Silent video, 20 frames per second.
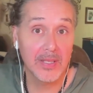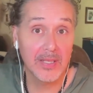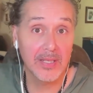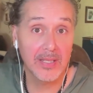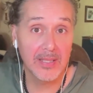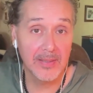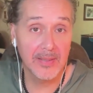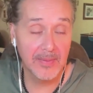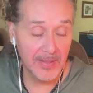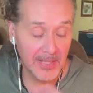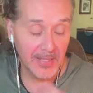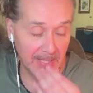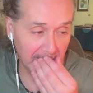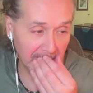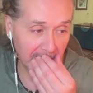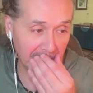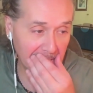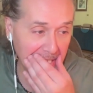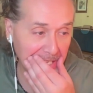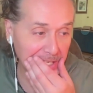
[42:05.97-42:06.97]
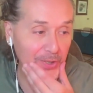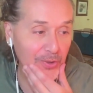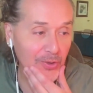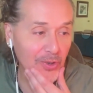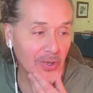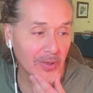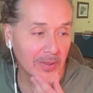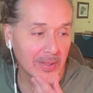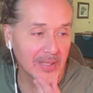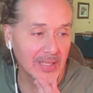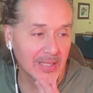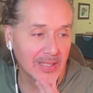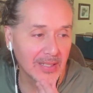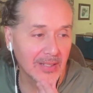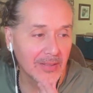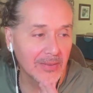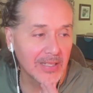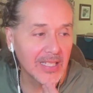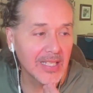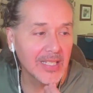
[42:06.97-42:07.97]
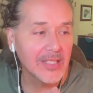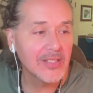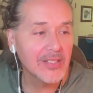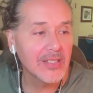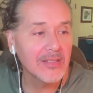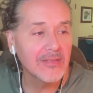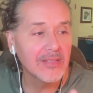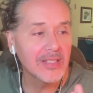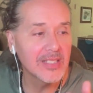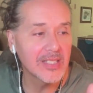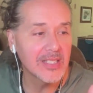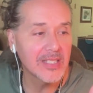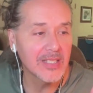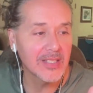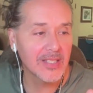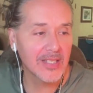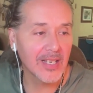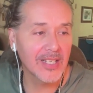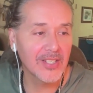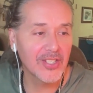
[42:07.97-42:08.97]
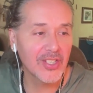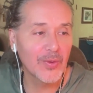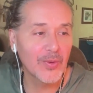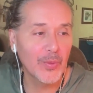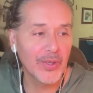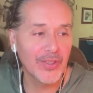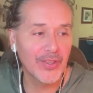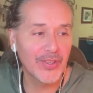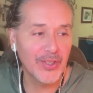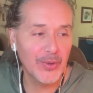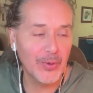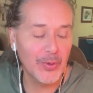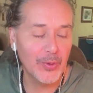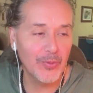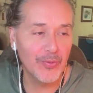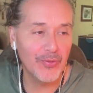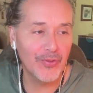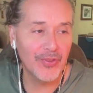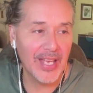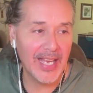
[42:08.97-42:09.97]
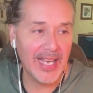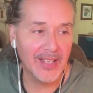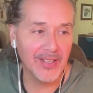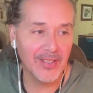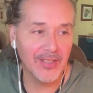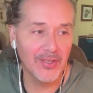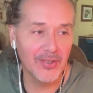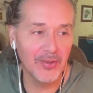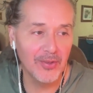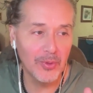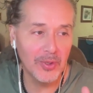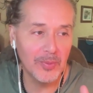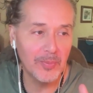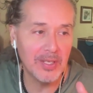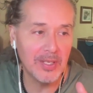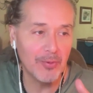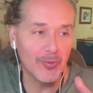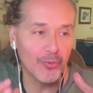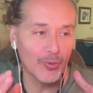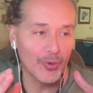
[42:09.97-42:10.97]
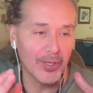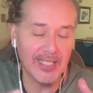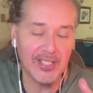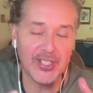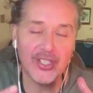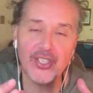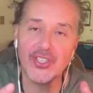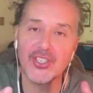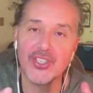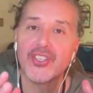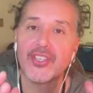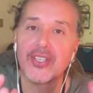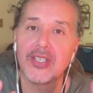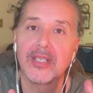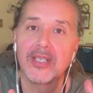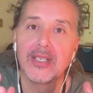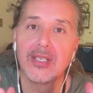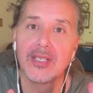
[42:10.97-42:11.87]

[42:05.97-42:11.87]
and I knew going into this discussion with you that you would be rich